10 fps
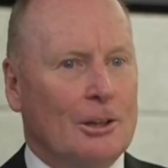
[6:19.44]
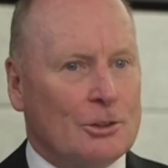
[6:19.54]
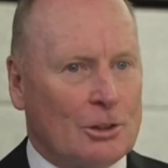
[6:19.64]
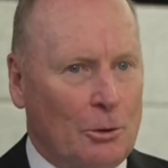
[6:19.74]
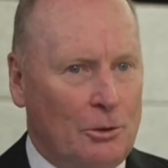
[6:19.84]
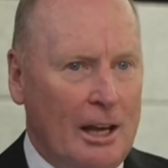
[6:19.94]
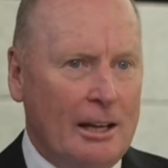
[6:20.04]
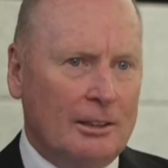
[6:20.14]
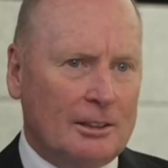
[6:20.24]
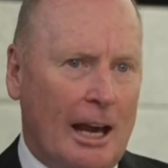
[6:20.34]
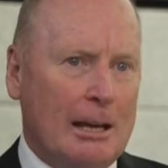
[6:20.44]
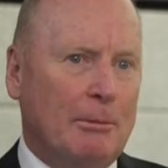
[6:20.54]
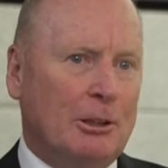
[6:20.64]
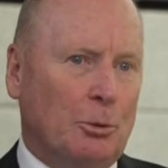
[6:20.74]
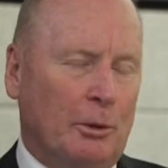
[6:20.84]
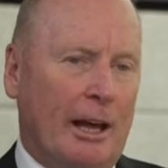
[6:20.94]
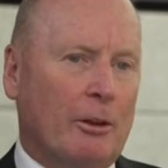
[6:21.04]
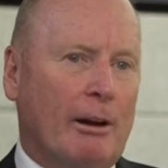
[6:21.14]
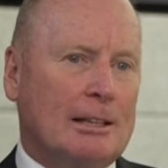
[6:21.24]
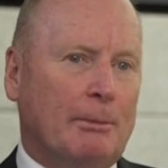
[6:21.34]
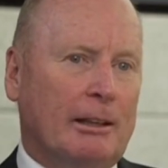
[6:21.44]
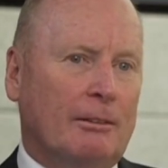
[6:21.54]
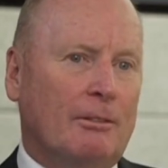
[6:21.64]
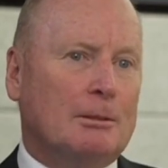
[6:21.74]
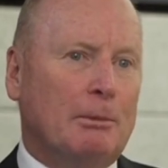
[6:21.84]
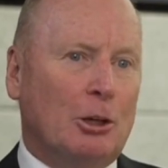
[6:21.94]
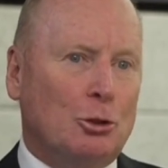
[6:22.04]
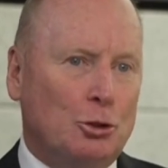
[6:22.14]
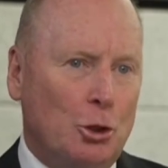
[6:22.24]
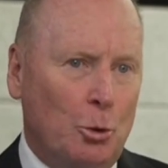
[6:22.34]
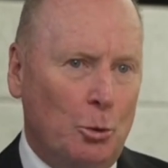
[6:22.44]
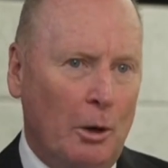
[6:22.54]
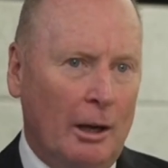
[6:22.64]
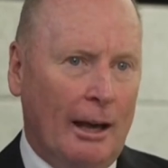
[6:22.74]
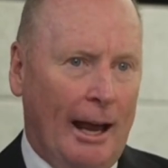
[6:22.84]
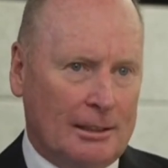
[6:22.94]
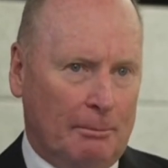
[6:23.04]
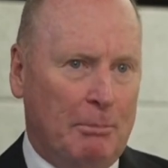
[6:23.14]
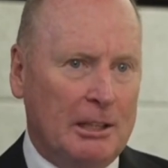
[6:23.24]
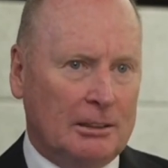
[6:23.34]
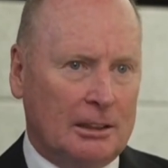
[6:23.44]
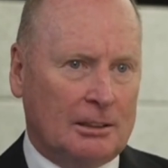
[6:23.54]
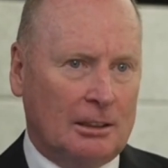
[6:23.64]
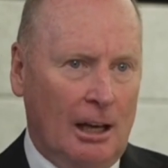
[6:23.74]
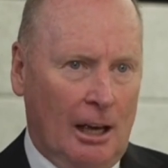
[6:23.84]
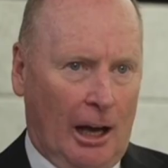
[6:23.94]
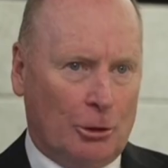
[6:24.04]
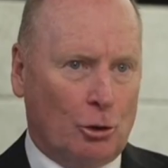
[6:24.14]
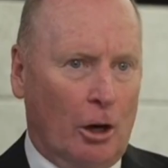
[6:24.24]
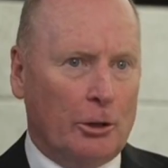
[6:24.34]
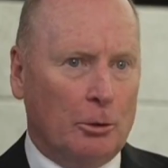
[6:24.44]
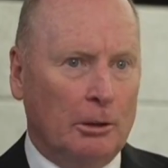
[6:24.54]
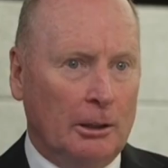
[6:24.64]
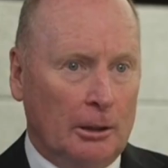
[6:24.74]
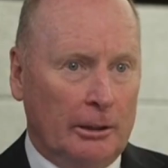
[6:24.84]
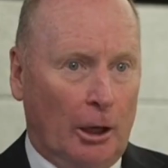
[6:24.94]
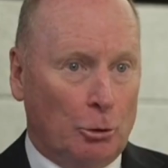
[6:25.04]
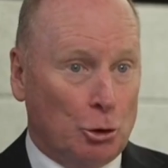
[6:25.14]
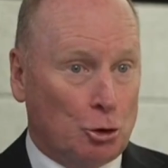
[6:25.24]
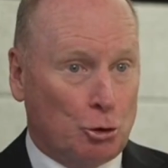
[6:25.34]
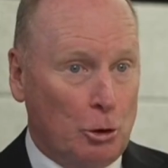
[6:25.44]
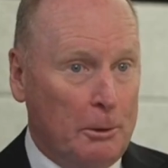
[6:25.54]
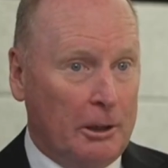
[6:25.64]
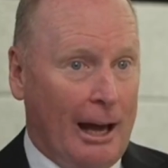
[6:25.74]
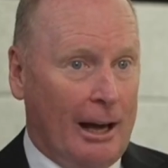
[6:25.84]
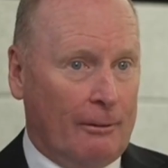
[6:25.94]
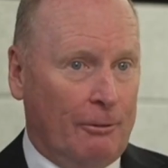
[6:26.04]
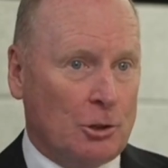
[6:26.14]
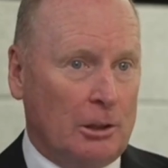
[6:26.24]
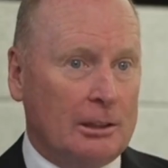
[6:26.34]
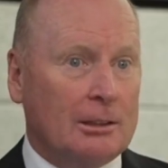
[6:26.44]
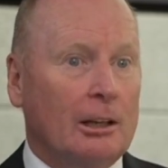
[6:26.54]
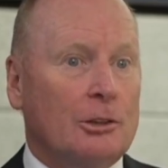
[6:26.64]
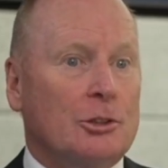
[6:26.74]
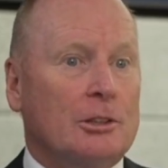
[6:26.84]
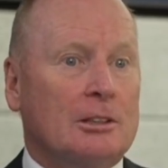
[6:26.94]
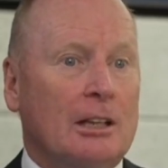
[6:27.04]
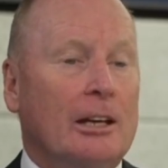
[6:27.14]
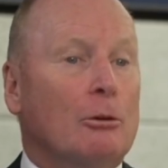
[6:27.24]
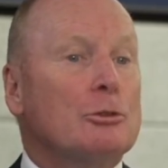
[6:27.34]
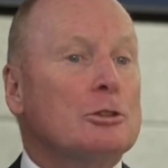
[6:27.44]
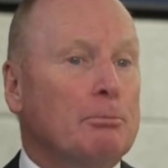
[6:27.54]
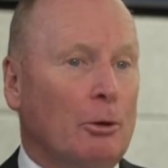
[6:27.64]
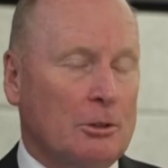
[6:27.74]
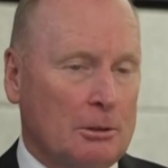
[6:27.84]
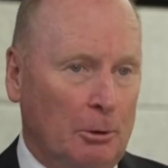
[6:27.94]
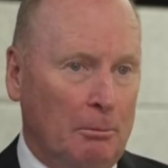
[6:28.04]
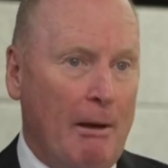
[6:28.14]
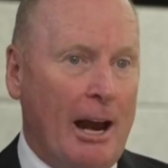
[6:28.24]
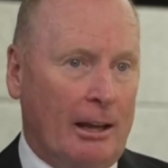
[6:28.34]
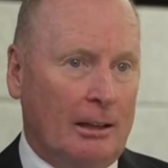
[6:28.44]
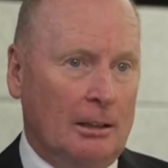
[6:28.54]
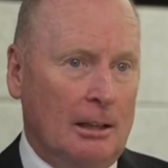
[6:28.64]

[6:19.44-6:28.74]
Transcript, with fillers: So then take me to another aspect of this because you as a business are trying to you know, distribute artificial intelligence in a responsible manner,